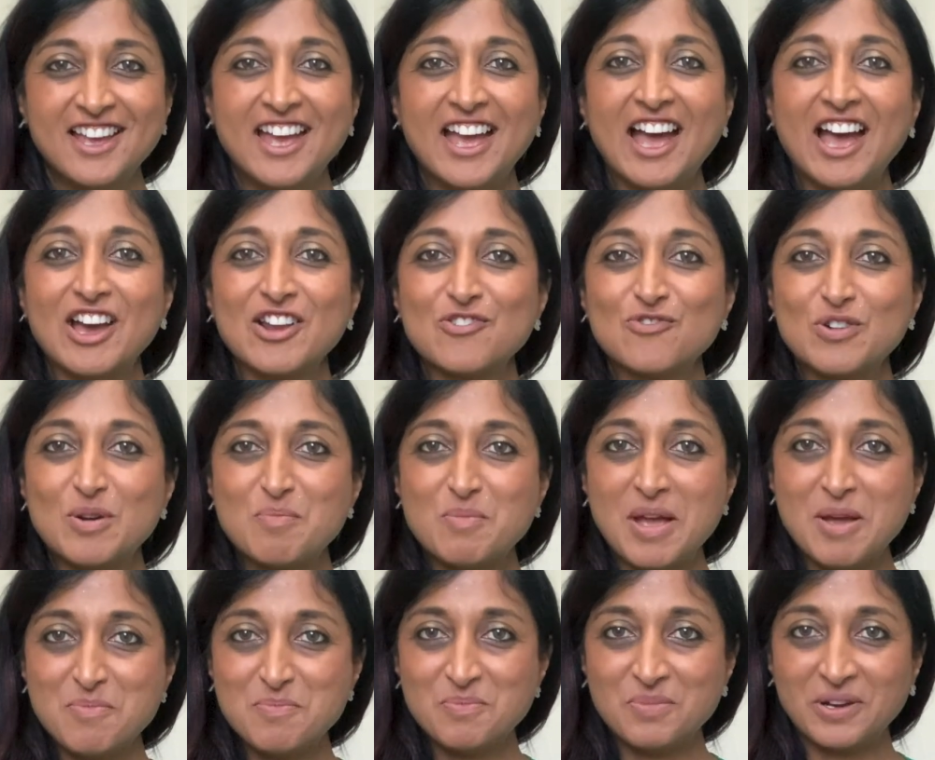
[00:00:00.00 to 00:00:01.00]
And
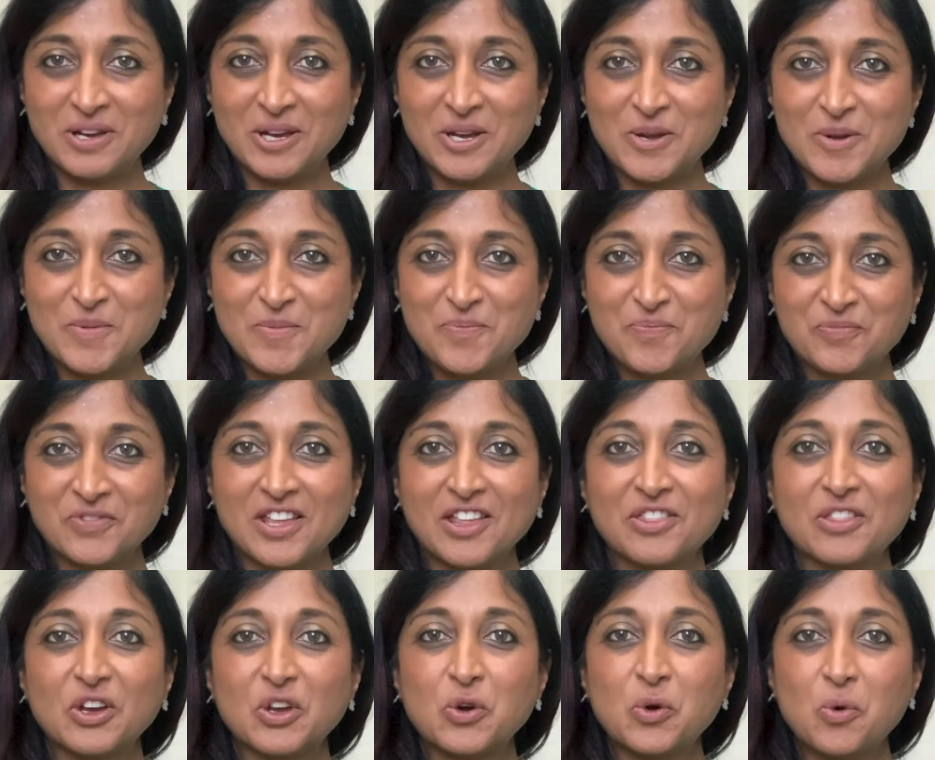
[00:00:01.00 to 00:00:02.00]
remember,
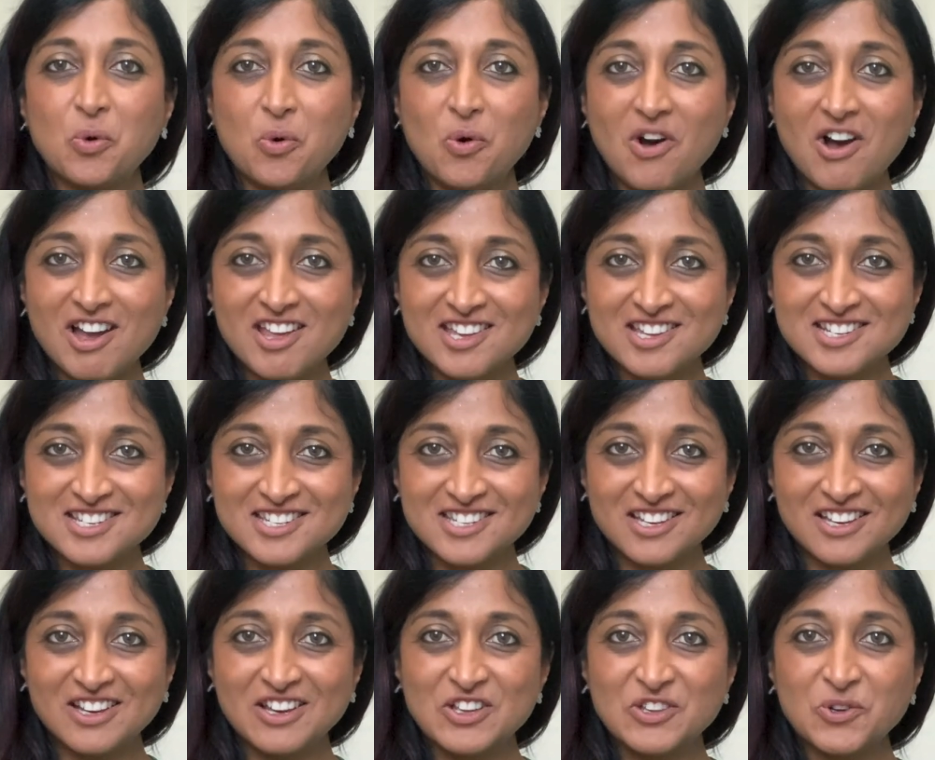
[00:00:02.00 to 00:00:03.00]
the
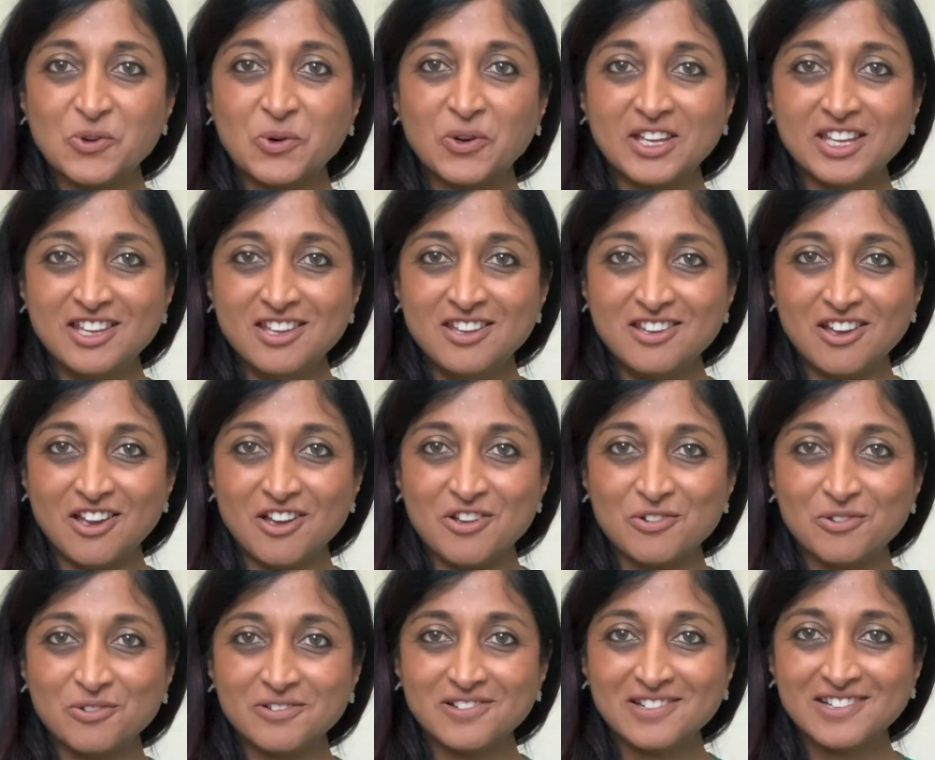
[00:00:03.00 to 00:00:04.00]
quieter your
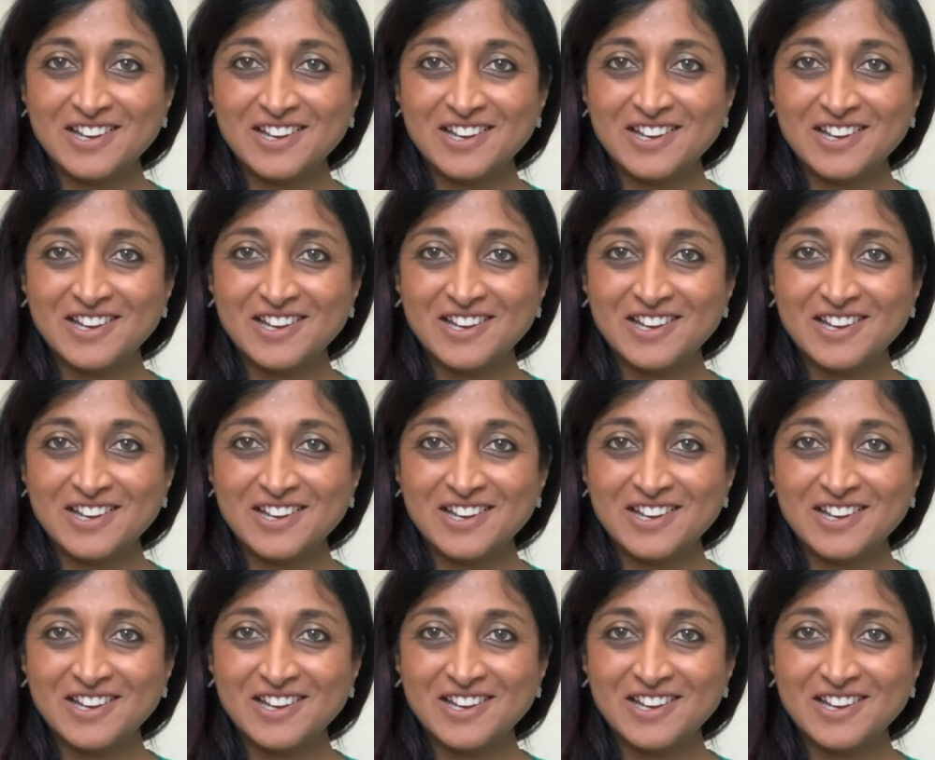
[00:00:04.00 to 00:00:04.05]
ego,